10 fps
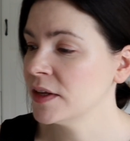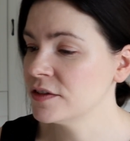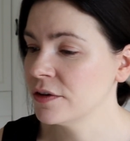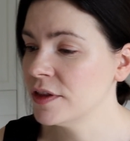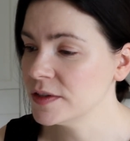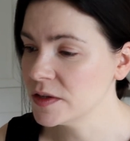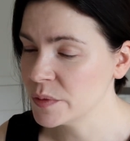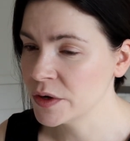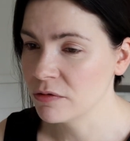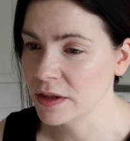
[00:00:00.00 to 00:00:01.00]
And so this has
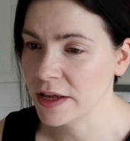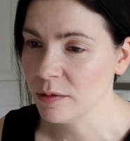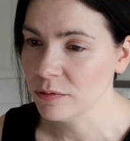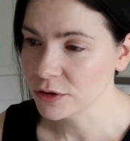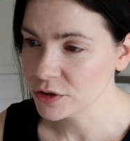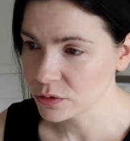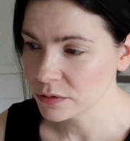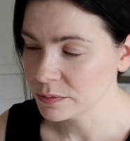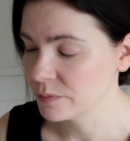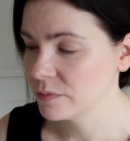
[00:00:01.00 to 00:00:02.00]
been a really helpful
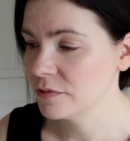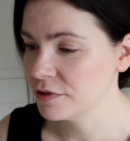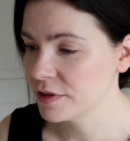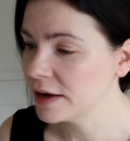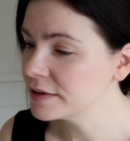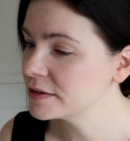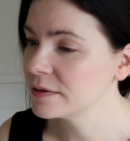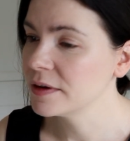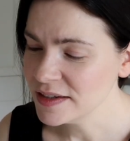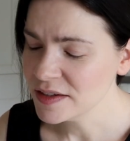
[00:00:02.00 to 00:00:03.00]
tool for that.
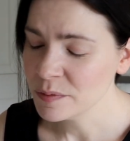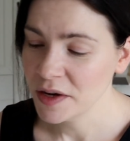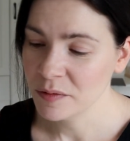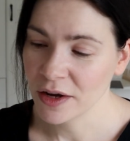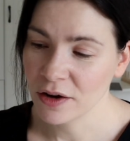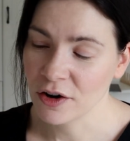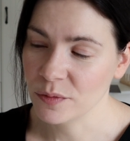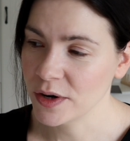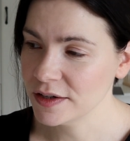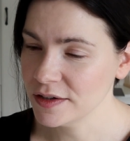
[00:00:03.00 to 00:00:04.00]
This has made my
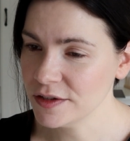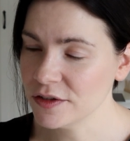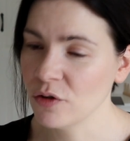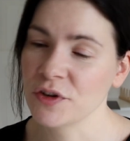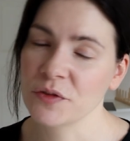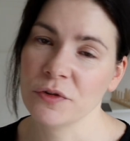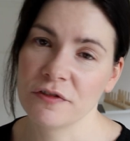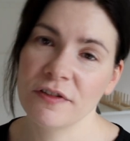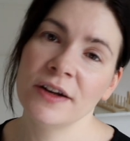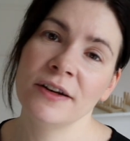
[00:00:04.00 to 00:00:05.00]
art practice so much more
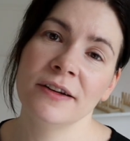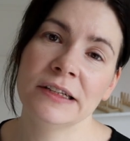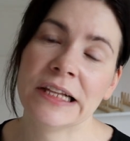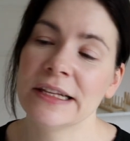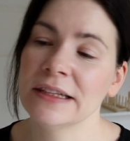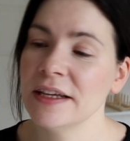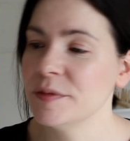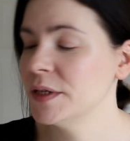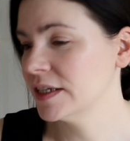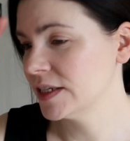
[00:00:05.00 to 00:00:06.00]
fun
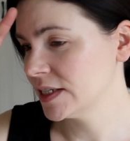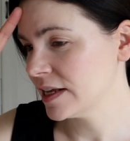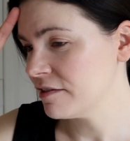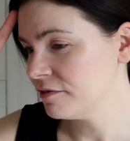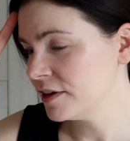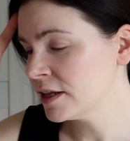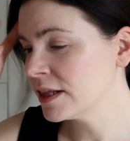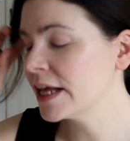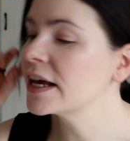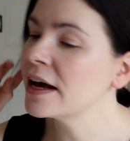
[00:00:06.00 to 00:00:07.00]
lately, because I feel
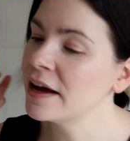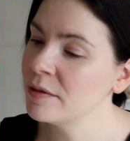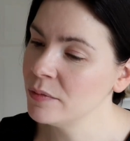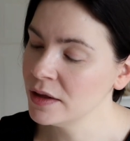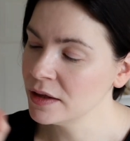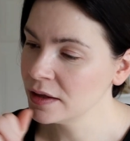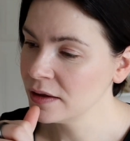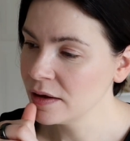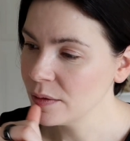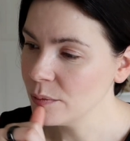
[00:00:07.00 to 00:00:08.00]
like I am
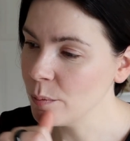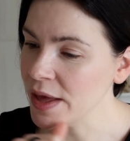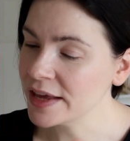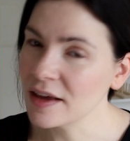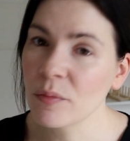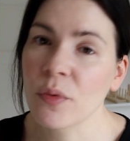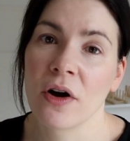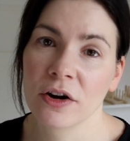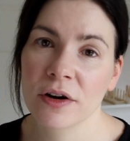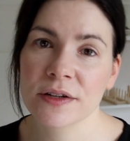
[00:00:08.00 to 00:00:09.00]
making
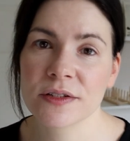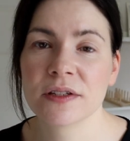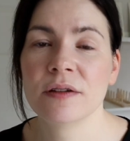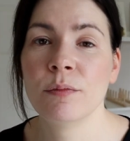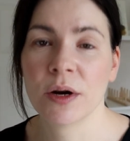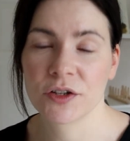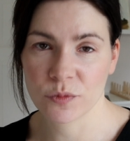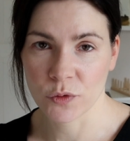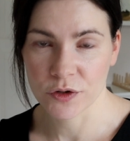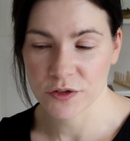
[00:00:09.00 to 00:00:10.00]
progress
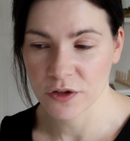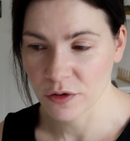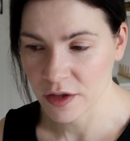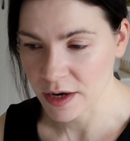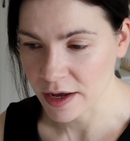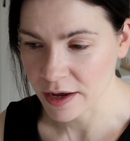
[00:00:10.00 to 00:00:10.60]
much more so than